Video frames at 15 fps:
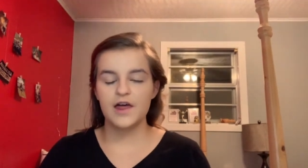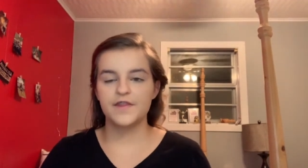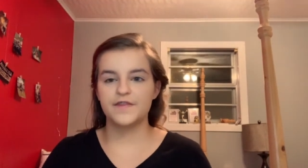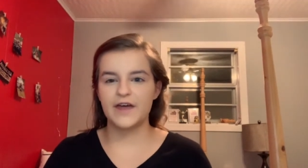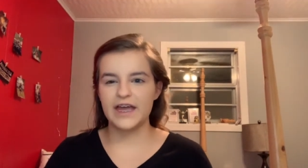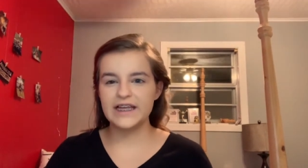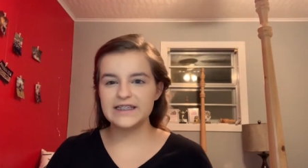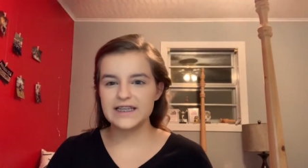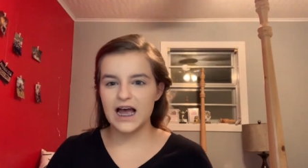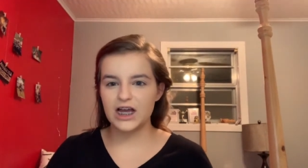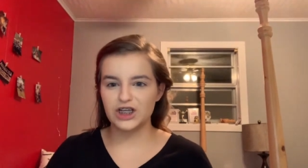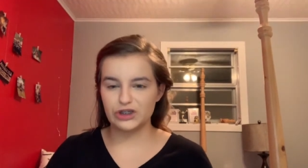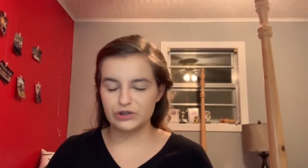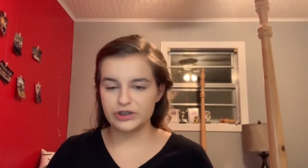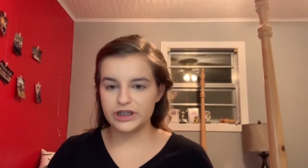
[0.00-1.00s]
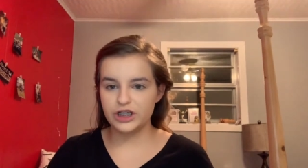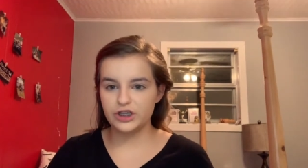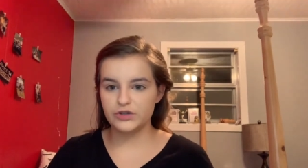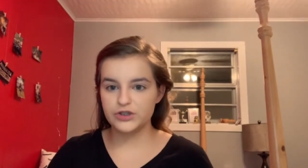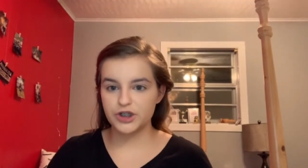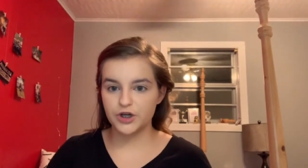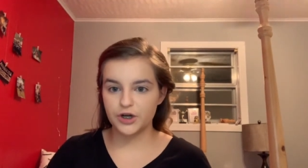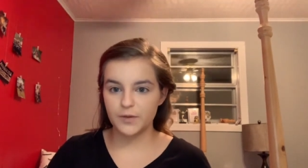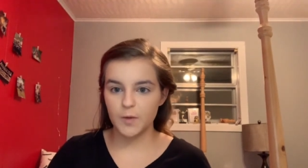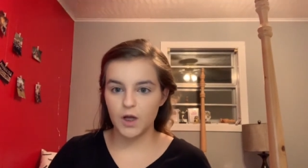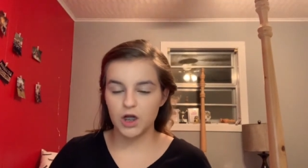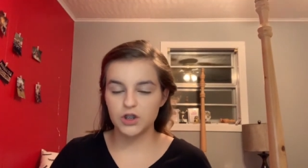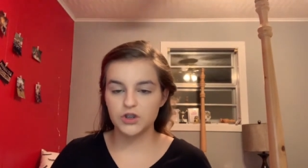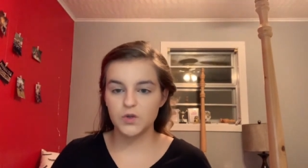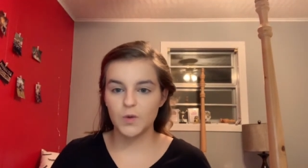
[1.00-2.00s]
things I usually use to cream
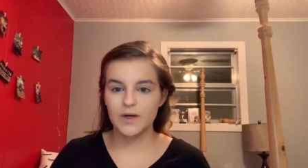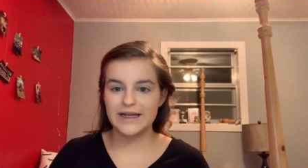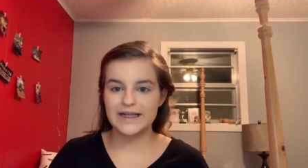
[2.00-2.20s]
contour